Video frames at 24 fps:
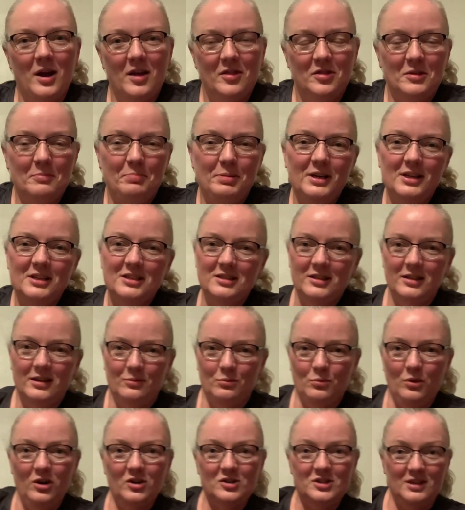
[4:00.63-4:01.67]
the person that
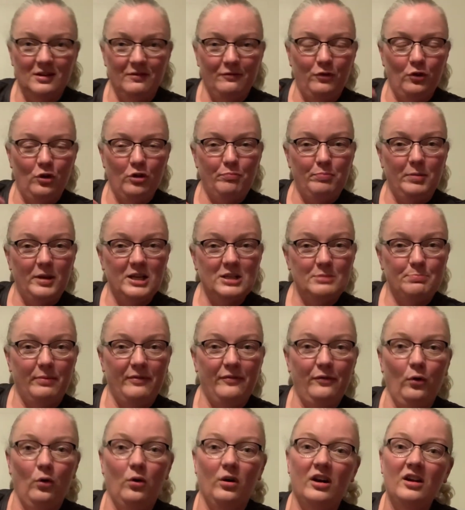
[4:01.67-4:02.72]
was in fourth place
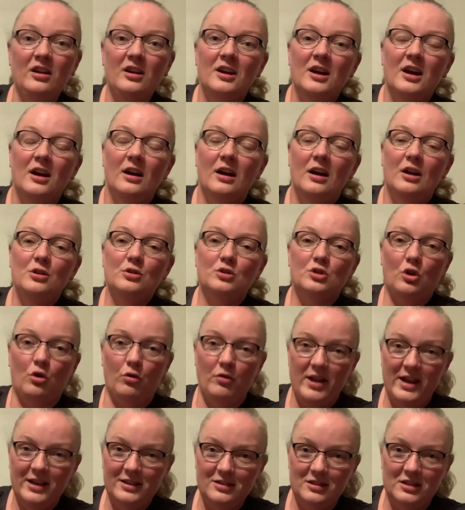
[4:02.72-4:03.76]
before, who's
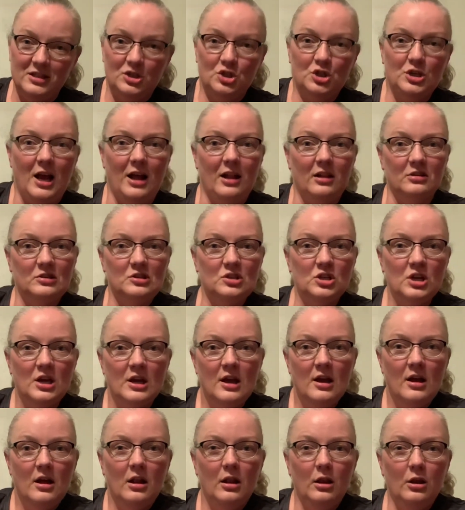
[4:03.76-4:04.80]
created this challenge,
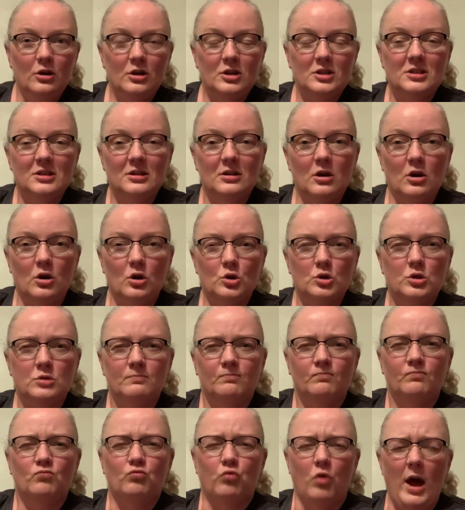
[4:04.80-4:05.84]
looks and goes,
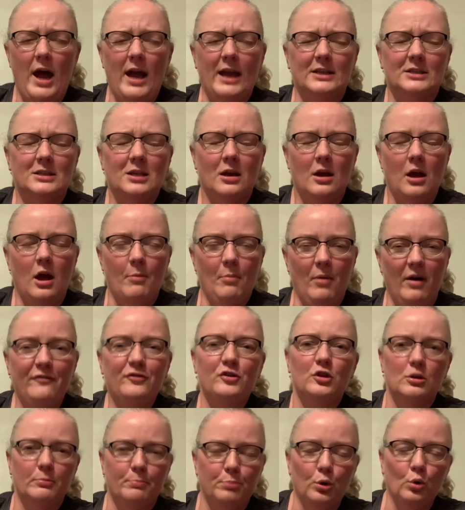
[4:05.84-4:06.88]
right, I'm off to
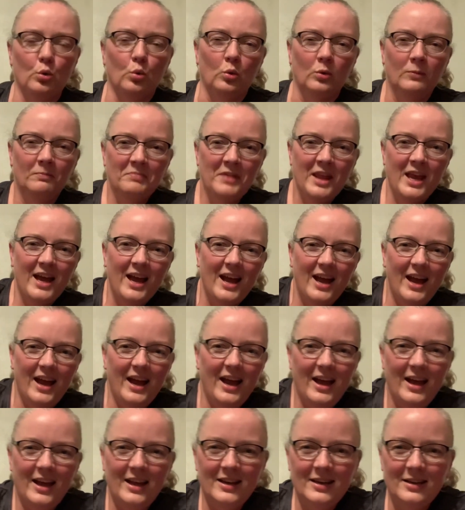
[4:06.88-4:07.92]
the pool.
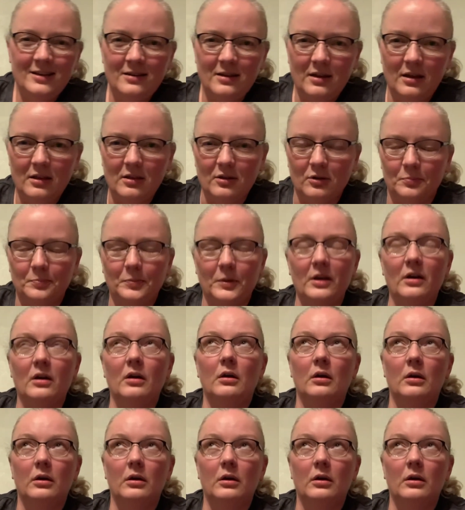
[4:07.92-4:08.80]
And I thought, Ugh.